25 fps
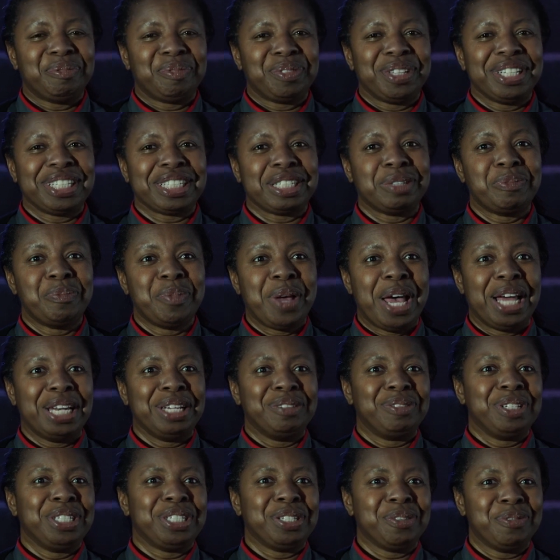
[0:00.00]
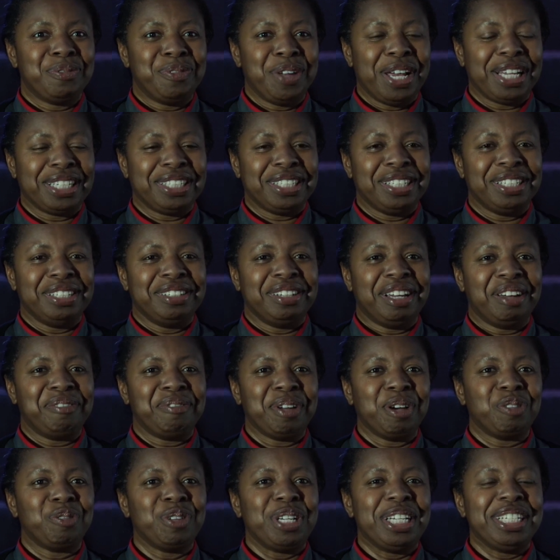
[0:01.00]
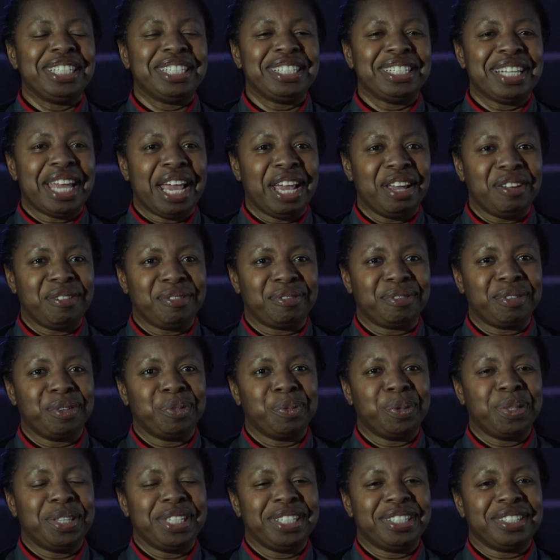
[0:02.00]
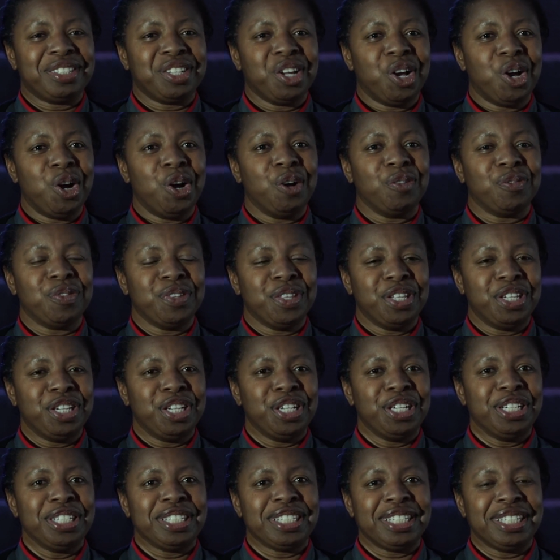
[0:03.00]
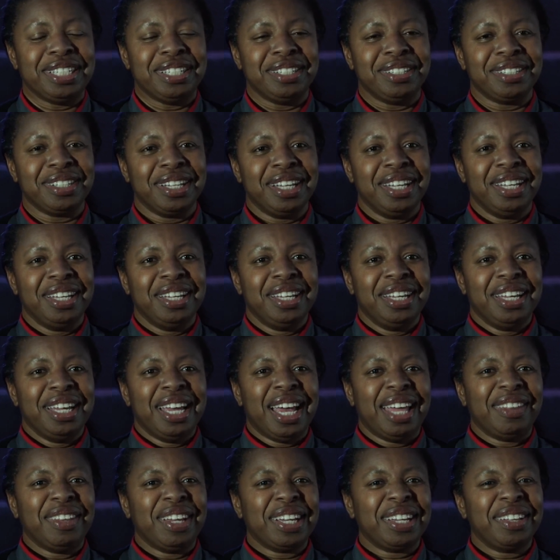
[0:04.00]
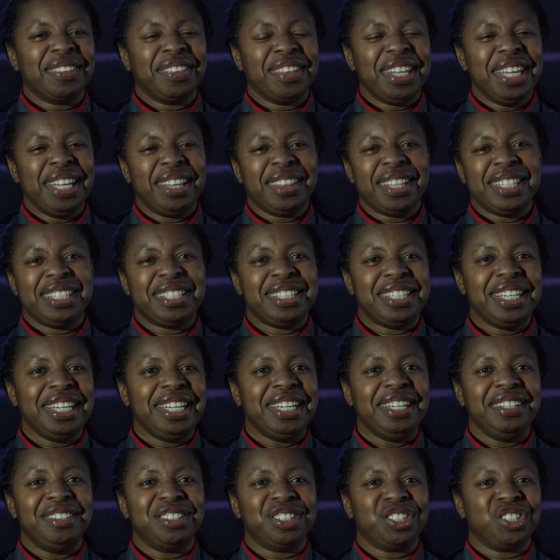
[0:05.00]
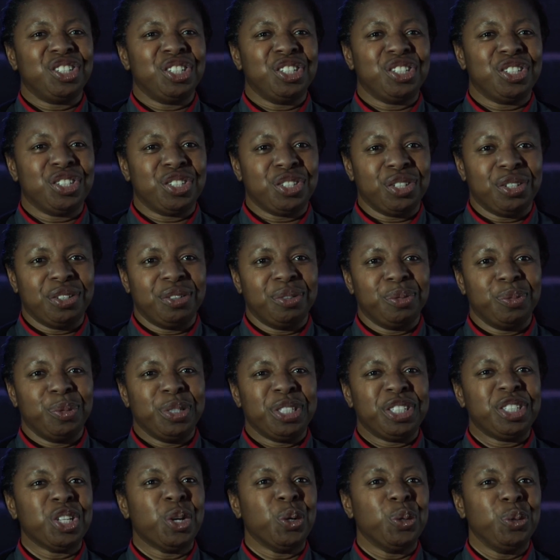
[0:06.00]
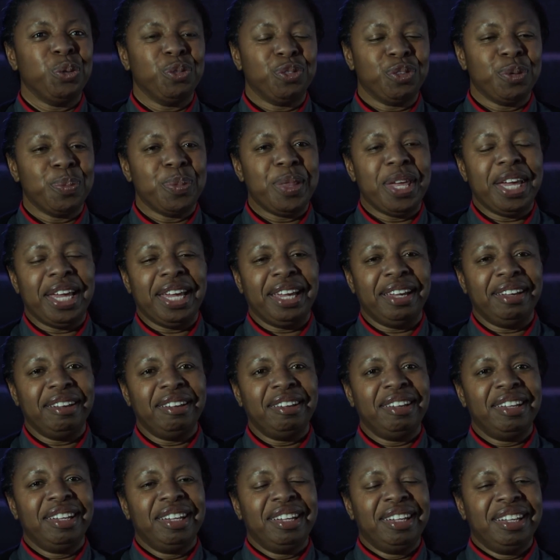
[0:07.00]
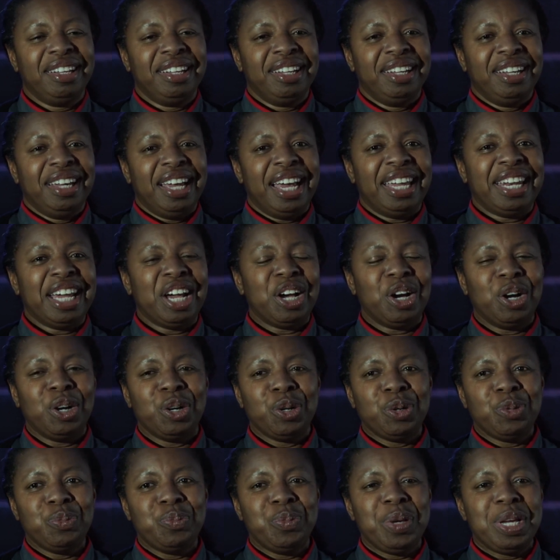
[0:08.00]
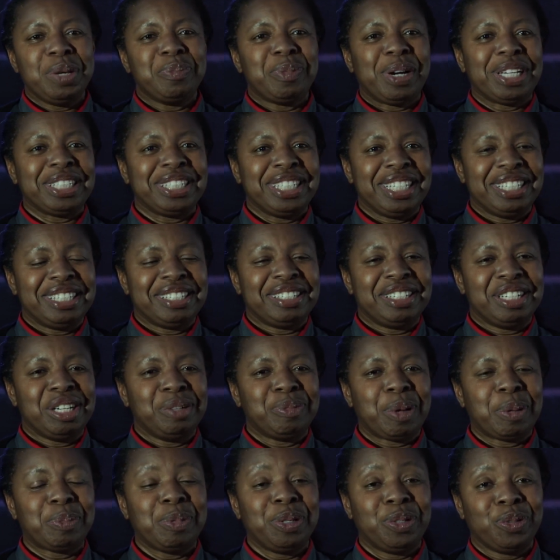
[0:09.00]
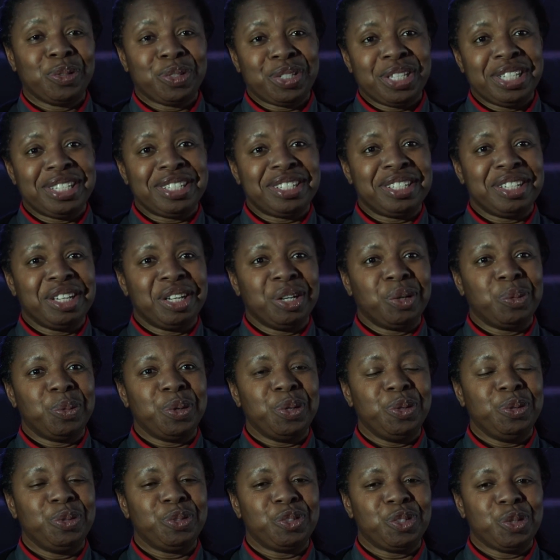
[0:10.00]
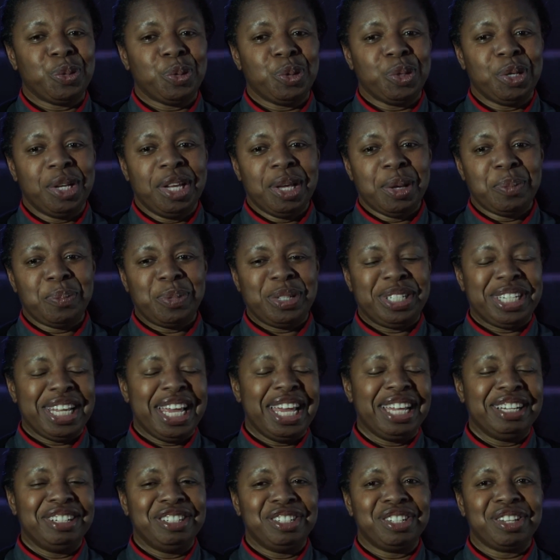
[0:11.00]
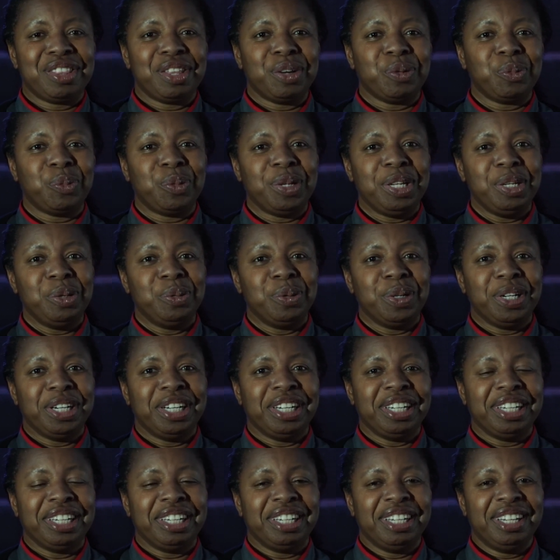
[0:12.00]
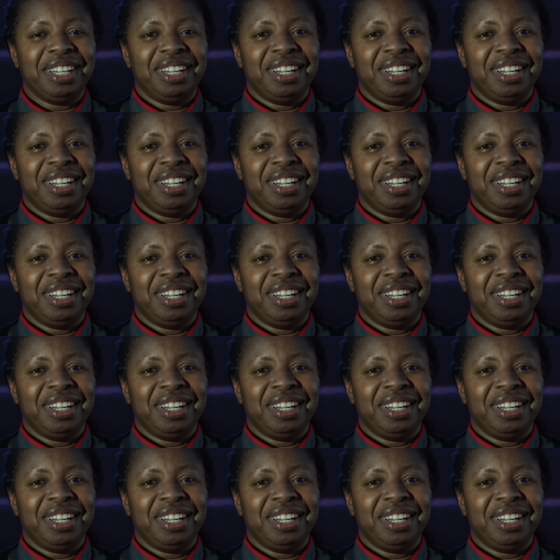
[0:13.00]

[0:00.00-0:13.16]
the smell of disinfectant, I felt really safe with the staff and the nurses. And I think the seeds just were sown from there. And at home, me and my sister, my middle sister, we used to pretend that we were